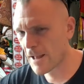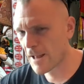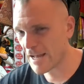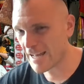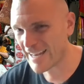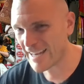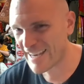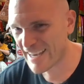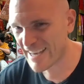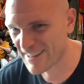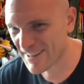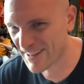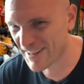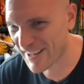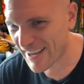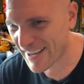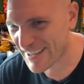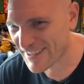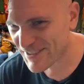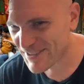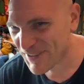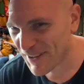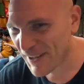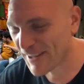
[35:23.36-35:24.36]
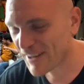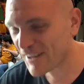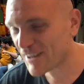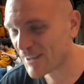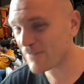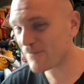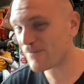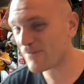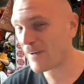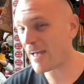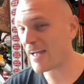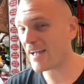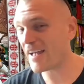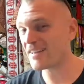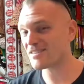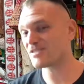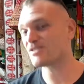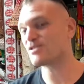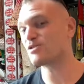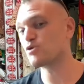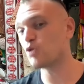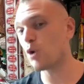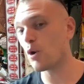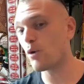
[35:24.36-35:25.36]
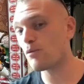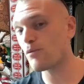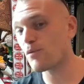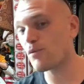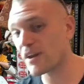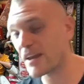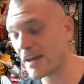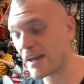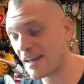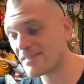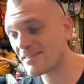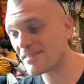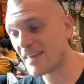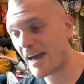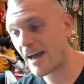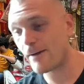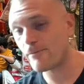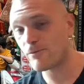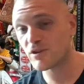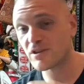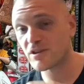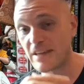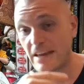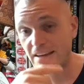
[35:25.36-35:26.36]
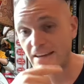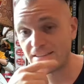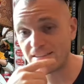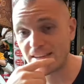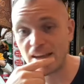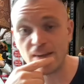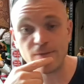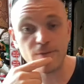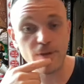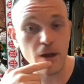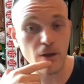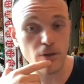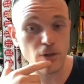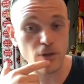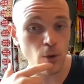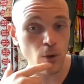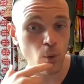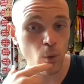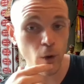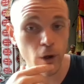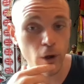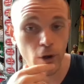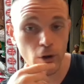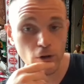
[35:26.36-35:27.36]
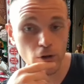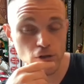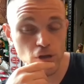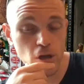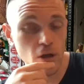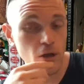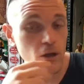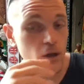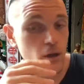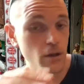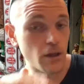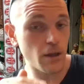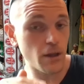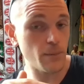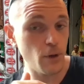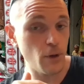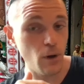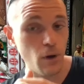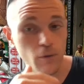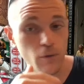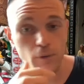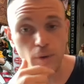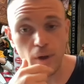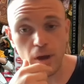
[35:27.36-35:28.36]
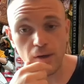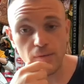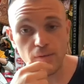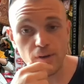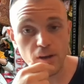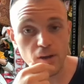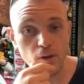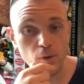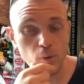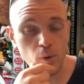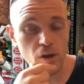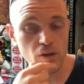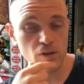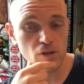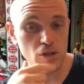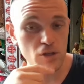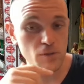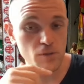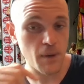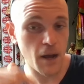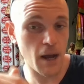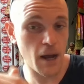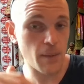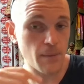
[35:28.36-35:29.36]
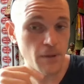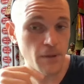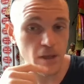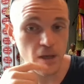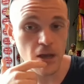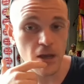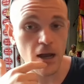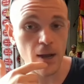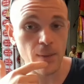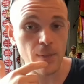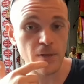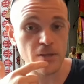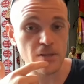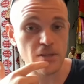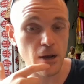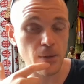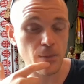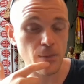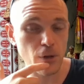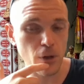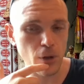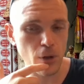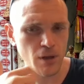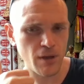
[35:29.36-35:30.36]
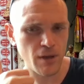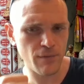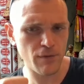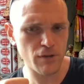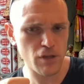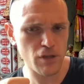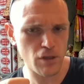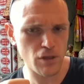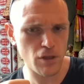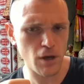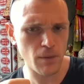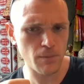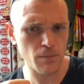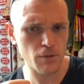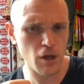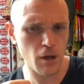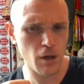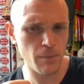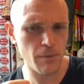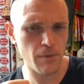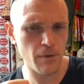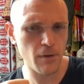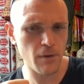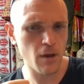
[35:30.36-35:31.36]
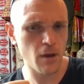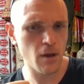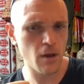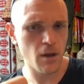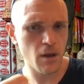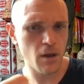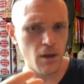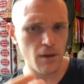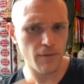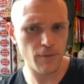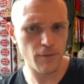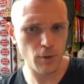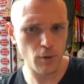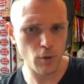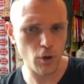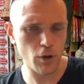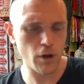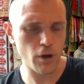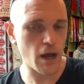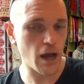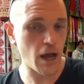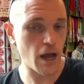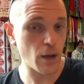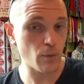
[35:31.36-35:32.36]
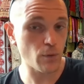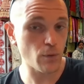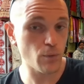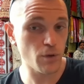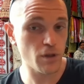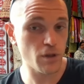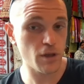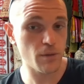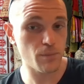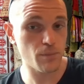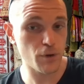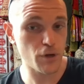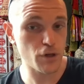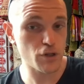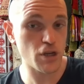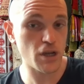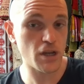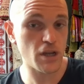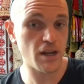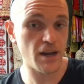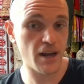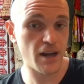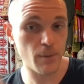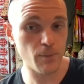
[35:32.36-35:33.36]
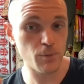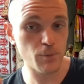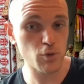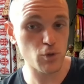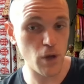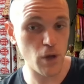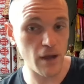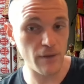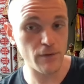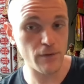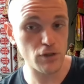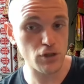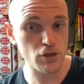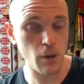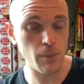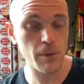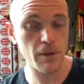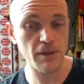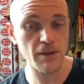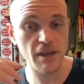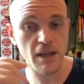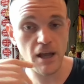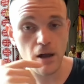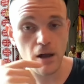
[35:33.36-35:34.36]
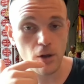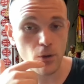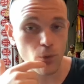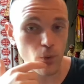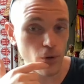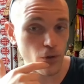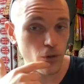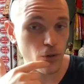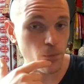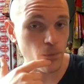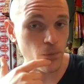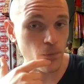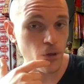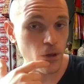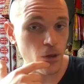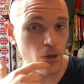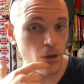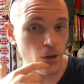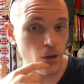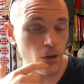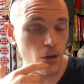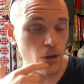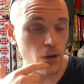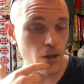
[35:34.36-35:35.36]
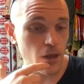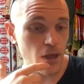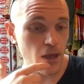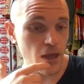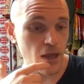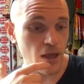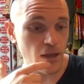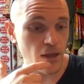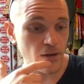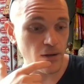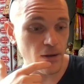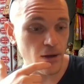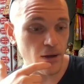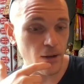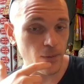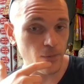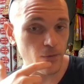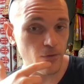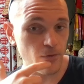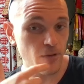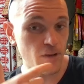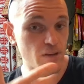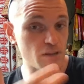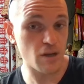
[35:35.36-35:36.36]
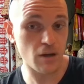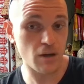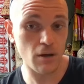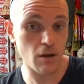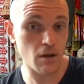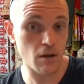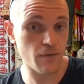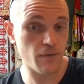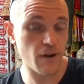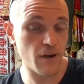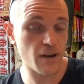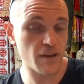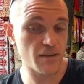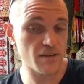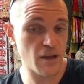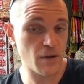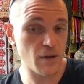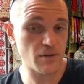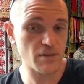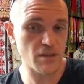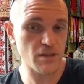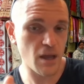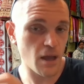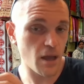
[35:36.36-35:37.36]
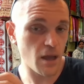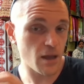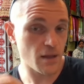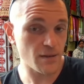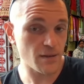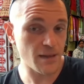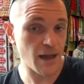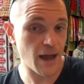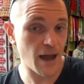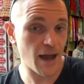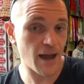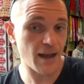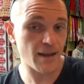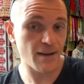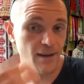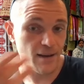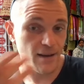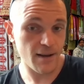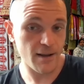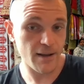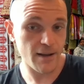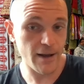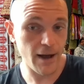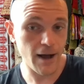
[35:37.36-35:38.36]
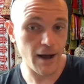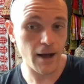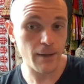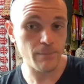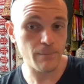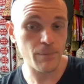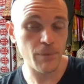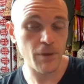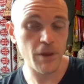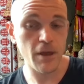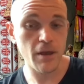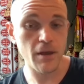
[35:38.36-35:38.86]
and last line of defense. Don't forget that. Stay safe out there, Warriors. Let me know if you have any questions. Pop them in the comments down below. Give us a thumbs up. If you could, I would really appreciate it. Helps drive us up in the algorithm. And um, visit gutterfightingsecrets.com.